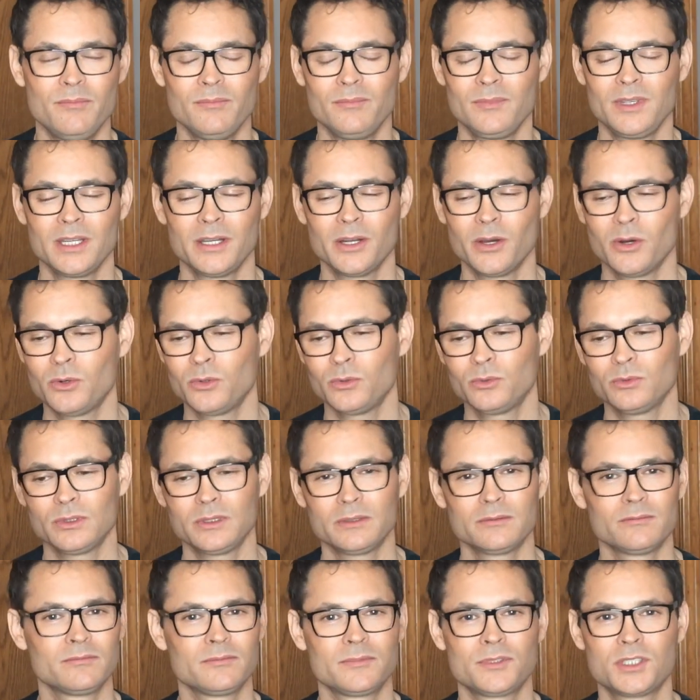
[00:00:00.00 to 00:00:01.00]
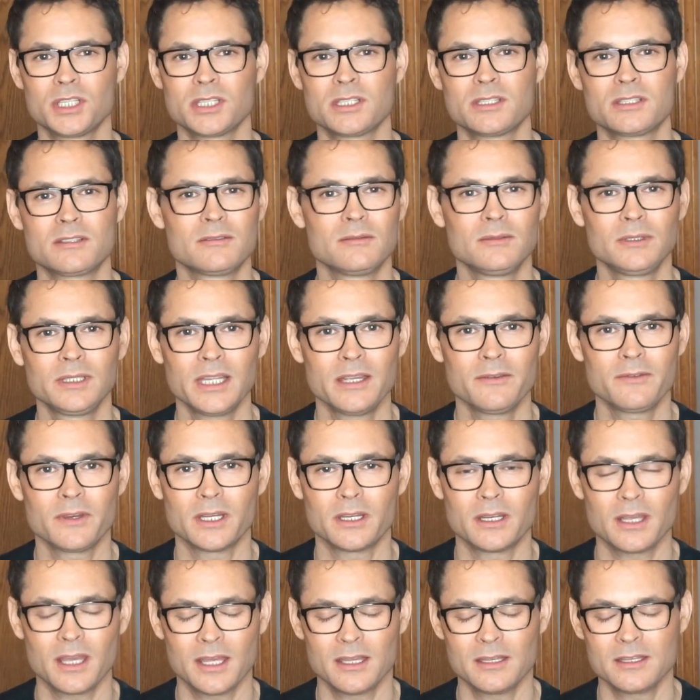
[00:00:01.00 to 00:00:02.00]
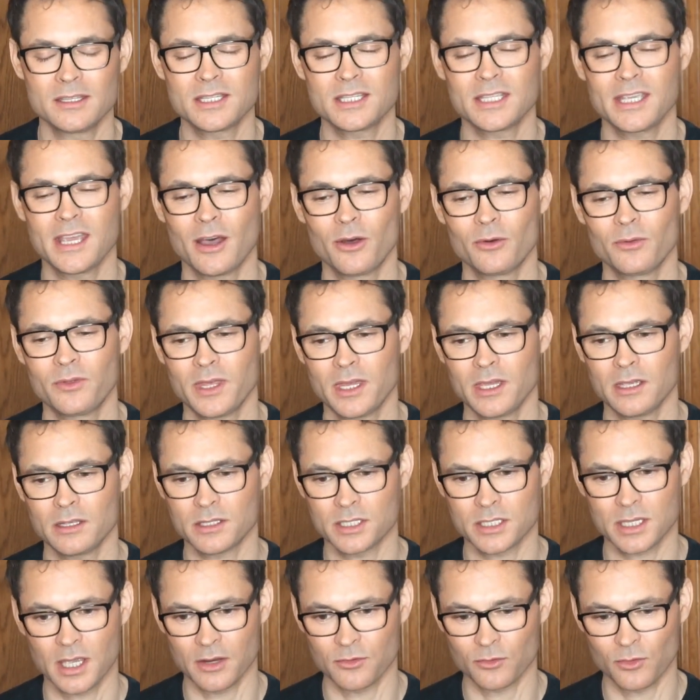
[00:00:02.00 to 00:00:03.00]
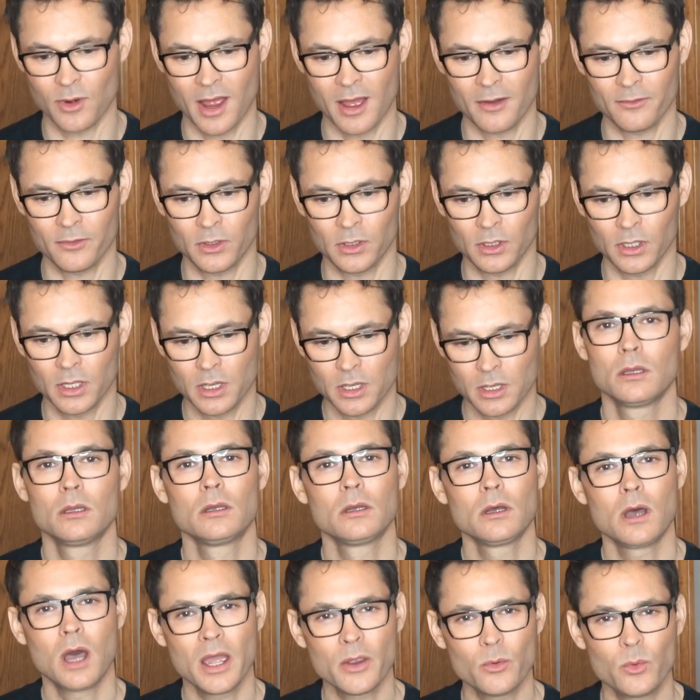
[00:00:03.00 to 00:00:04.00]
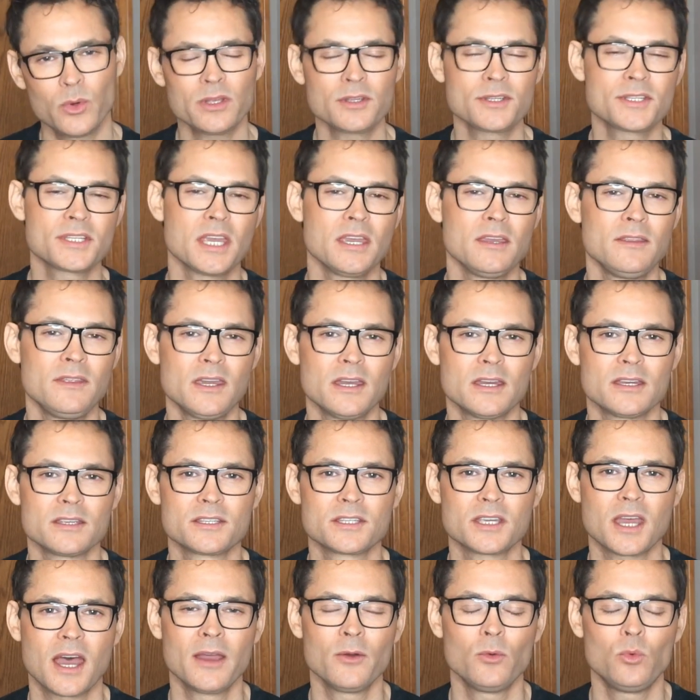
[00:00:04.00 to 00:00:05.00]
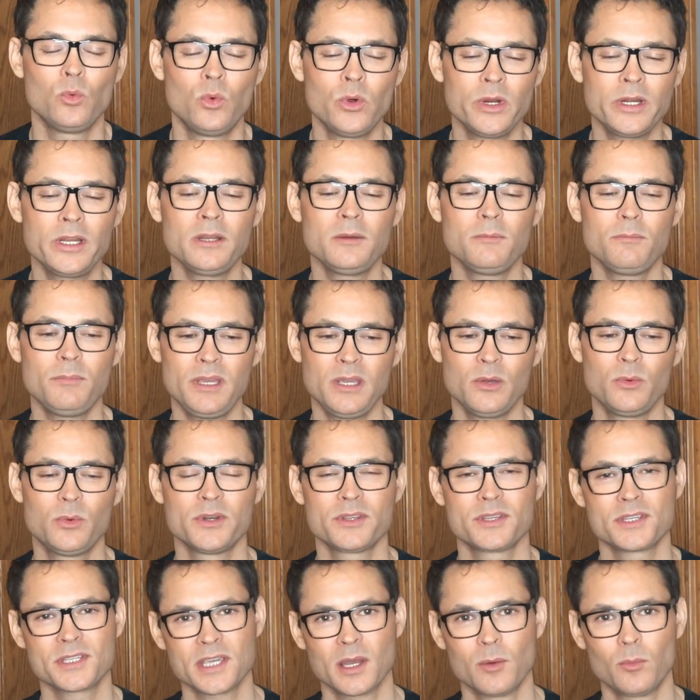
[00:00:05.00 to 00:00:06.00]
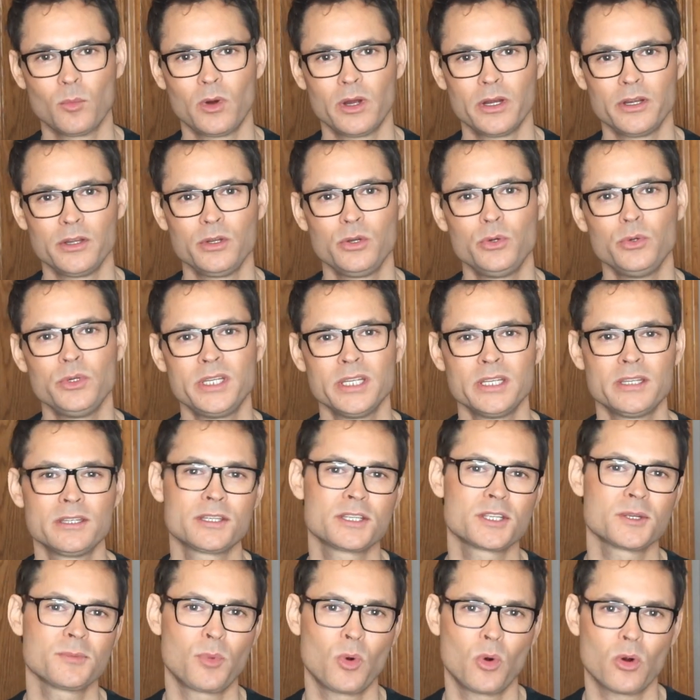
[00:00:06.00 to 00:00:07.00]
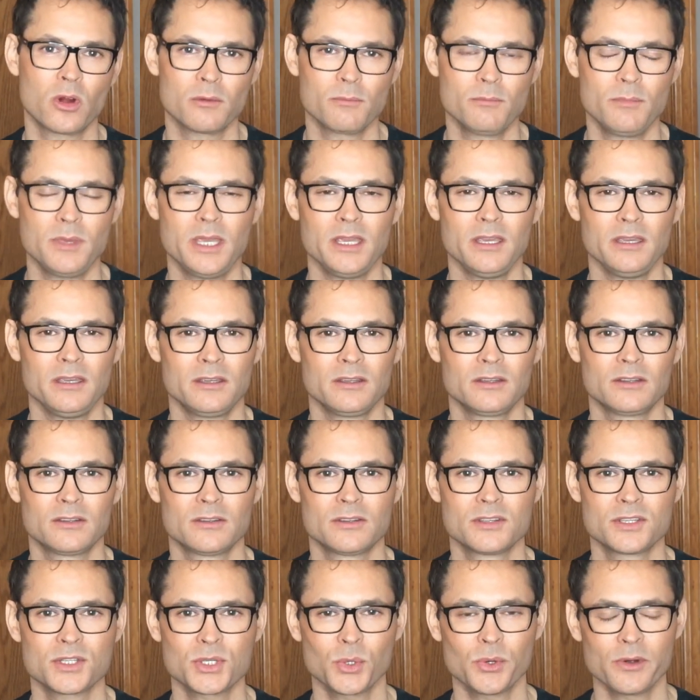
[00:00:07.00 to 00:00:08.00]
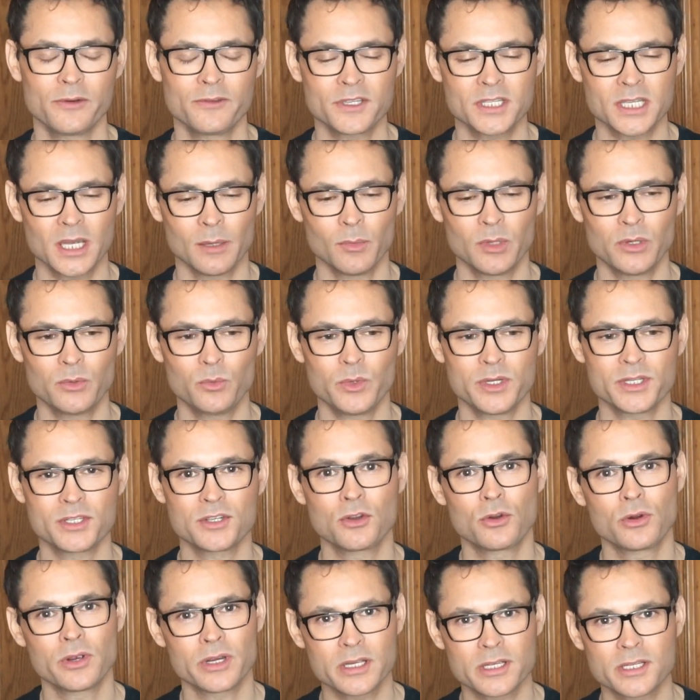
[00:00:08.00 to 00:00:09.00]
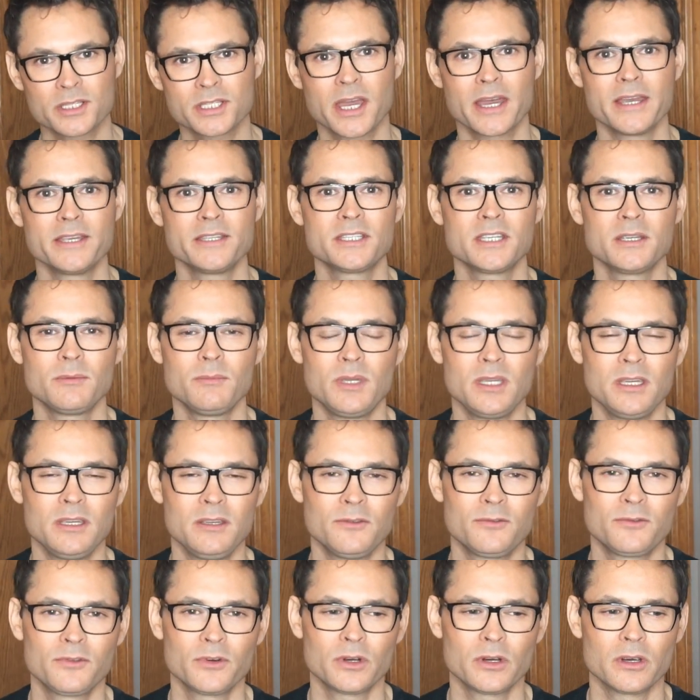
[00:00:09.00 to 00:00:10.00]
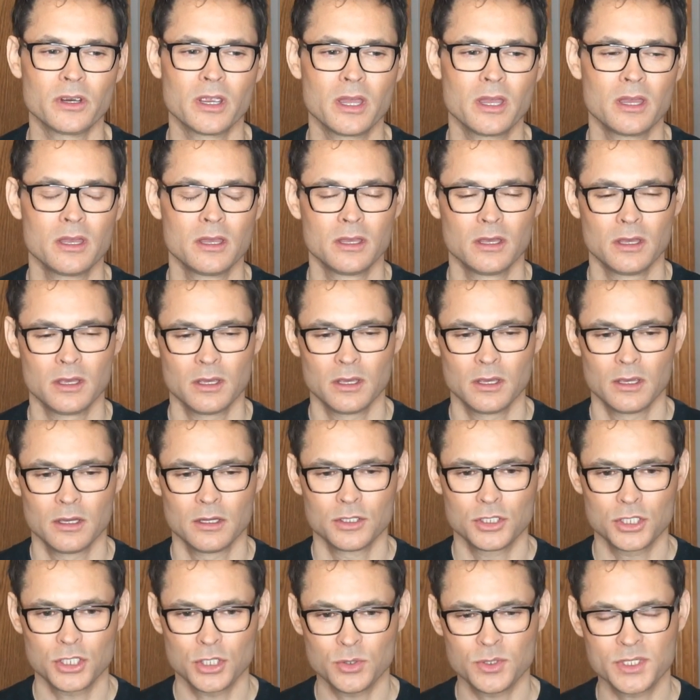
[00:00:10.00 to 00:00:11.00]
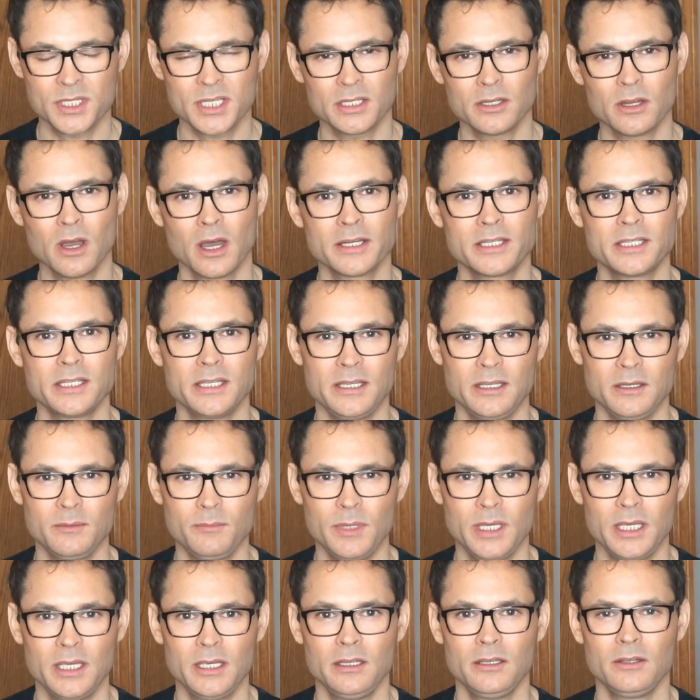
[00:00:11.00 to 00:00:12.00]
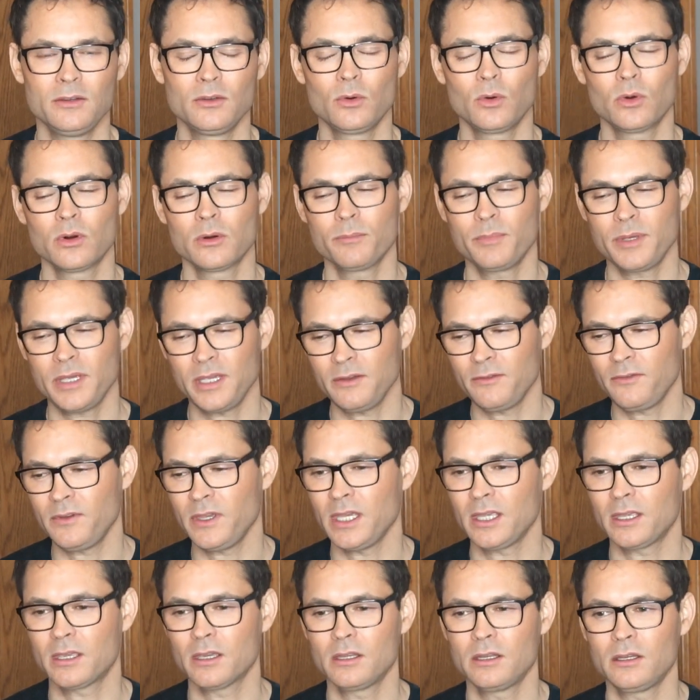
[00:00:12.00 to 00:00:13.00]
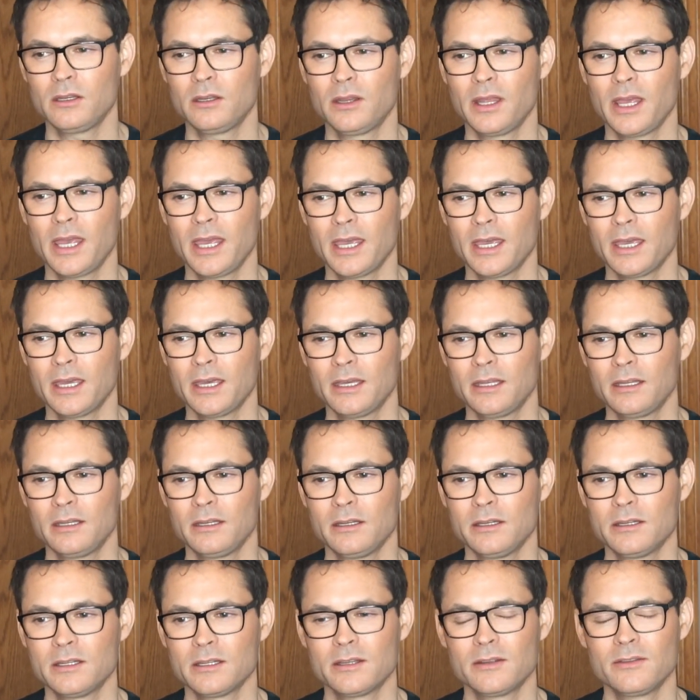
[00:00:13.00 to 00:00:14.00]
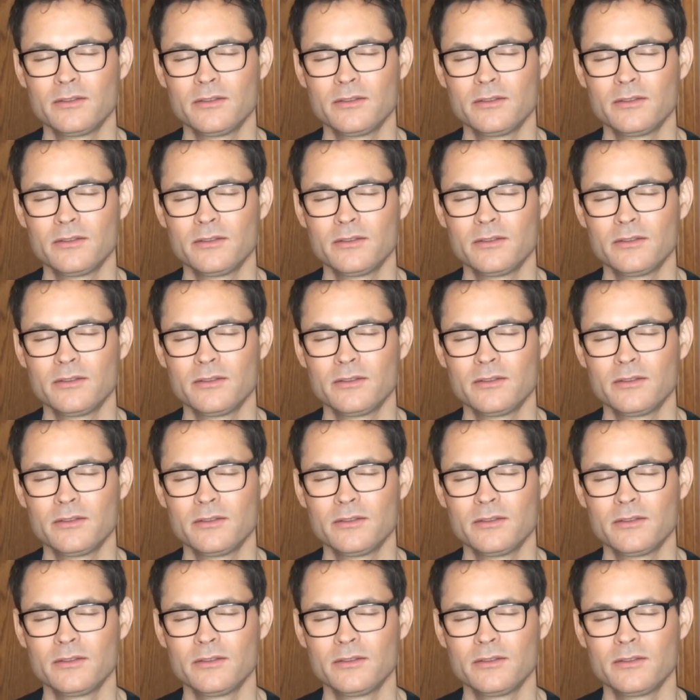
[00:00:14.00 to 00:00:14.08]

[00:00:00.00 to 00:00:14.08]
You know, just live it and see how things unravel. I will say this: I wouldn't be with someone who didn't support me. So if someone was criticizing me for choosing not to eat meat or be vegan, and